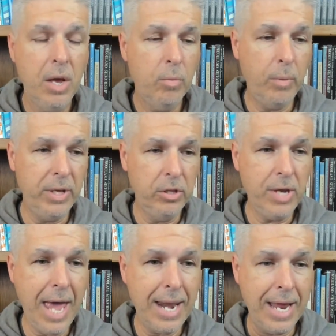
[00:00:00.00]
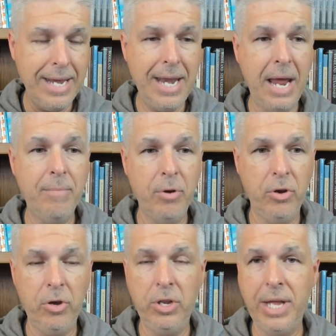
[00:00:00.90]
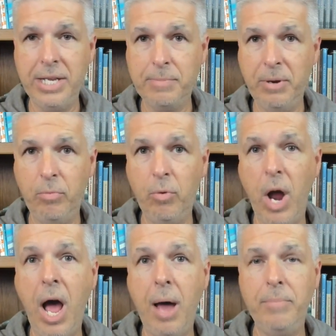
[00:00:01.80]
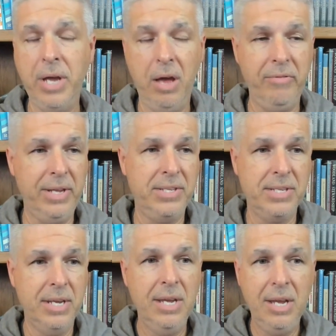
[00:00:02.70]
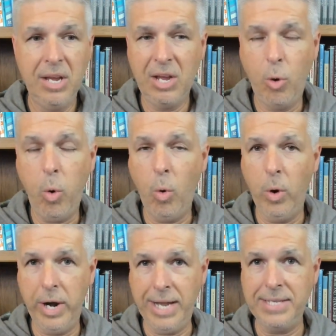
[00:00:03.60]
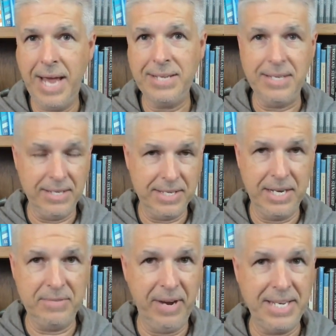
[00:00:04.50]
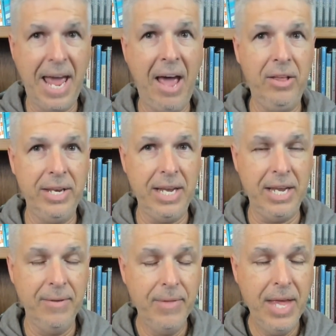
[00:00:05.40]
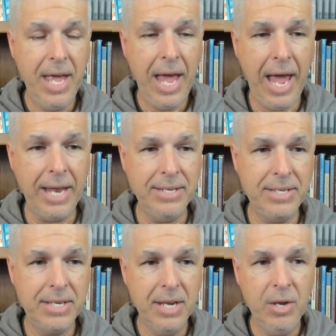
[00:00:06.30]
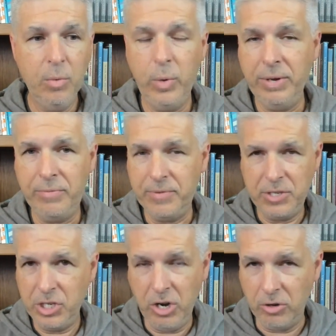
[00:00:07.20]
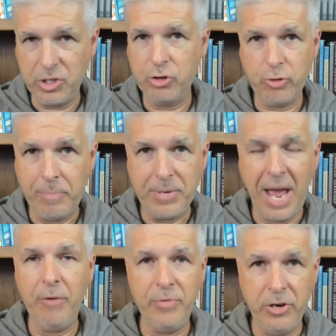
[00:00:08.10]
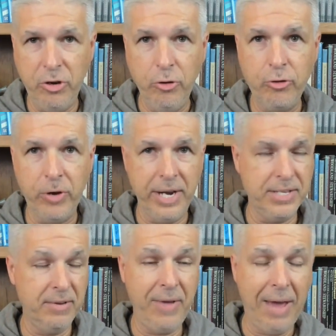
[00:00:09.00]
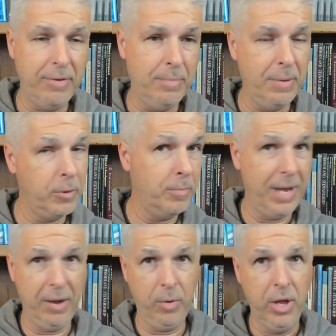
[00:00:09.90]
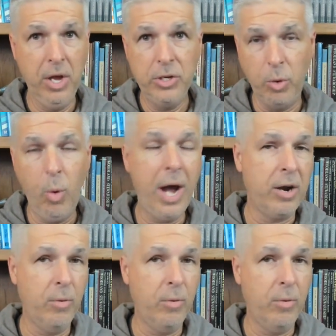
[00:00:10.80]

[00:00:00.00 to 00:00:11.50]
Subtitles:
When we look at a neighborhood that has been robbed of its core and its essence and its vitality, and we've stripped out the nutrients of having people to be able to walk